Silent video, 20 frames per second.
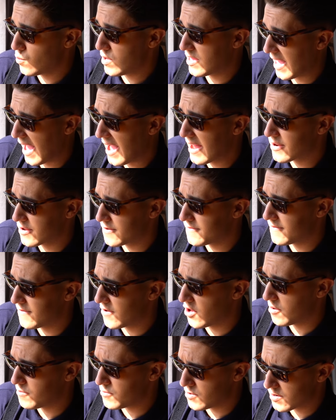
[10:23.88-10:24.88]
we can
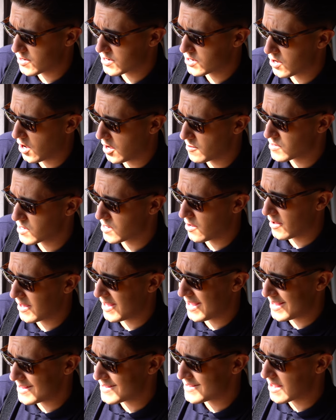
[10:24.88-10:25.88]
confirm your time
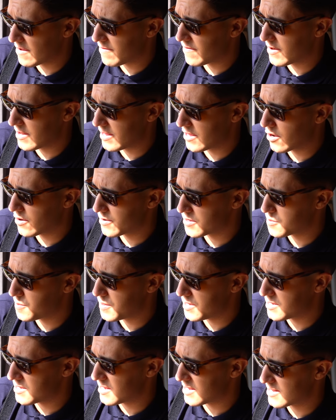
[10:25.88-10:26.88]
slot is definitely going
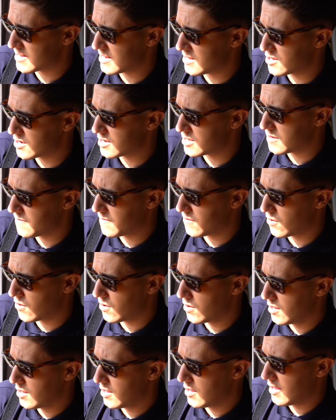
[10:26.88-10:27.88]
to be
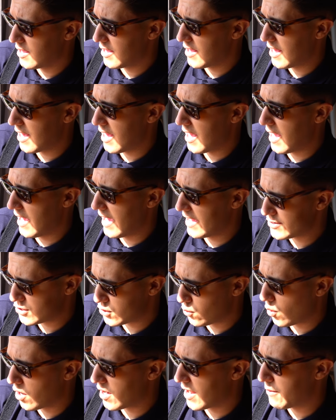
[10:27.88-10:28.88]
16:34
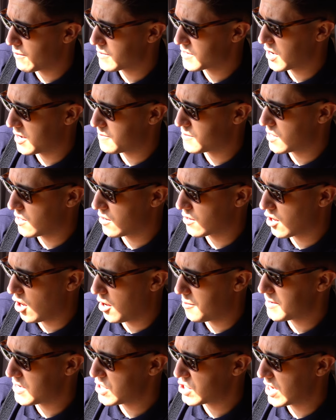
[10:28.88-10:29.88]
and your 1 hour time slot
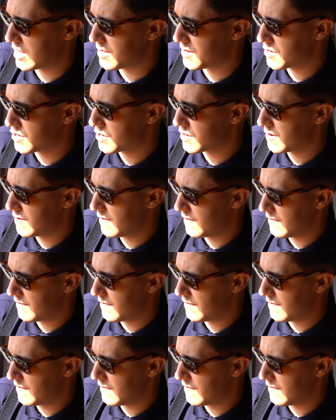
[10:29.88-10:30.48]
can't be changed.